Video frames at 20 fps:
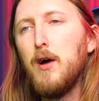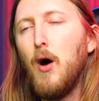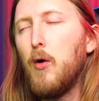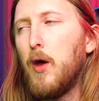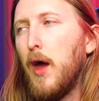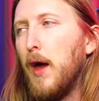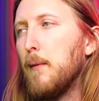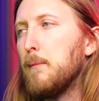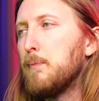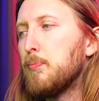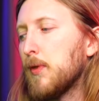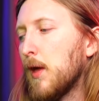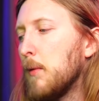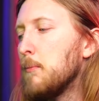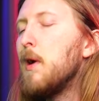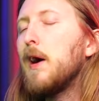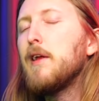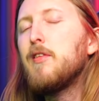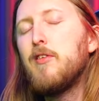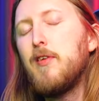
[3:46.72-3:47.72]
Okay,
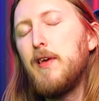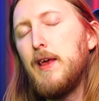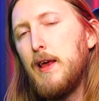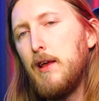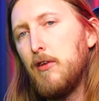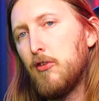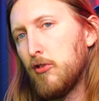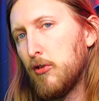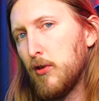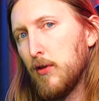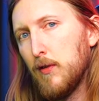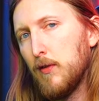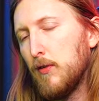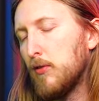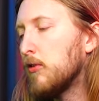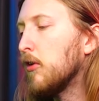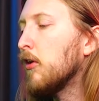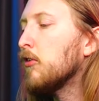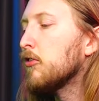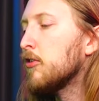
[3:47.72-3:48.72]
my T's
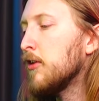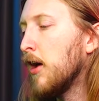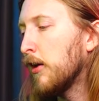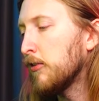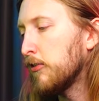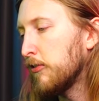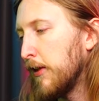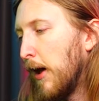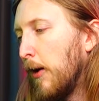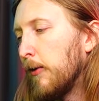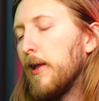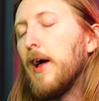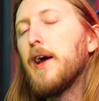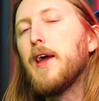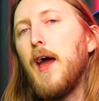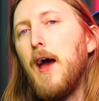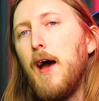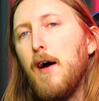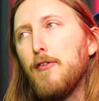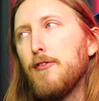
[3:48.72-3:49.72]
does not sound
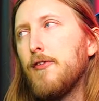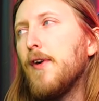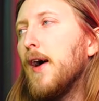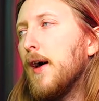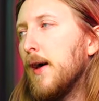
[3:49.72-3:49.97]
like F.